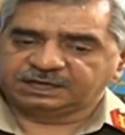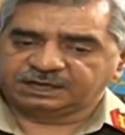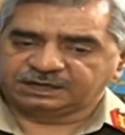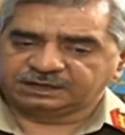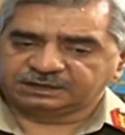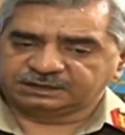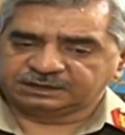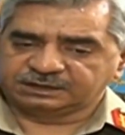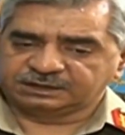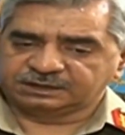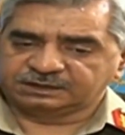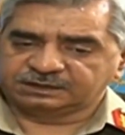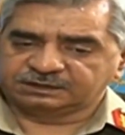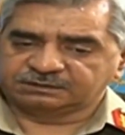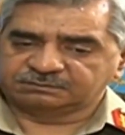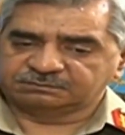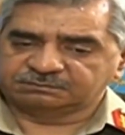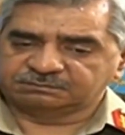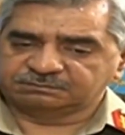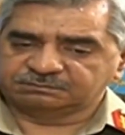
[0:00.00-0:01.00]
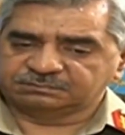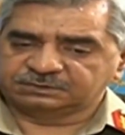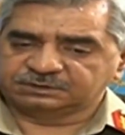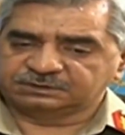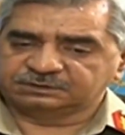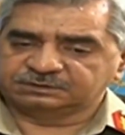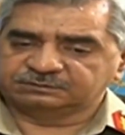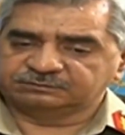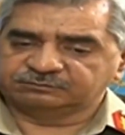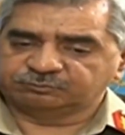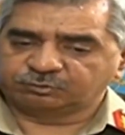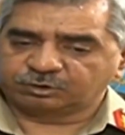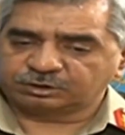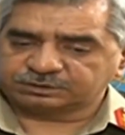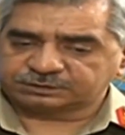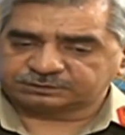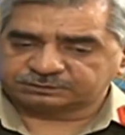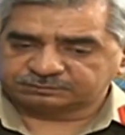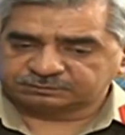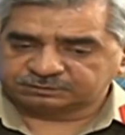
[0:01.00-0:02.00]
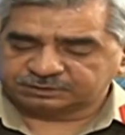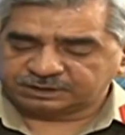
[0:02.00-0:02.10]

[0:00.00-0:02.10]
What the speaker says: And what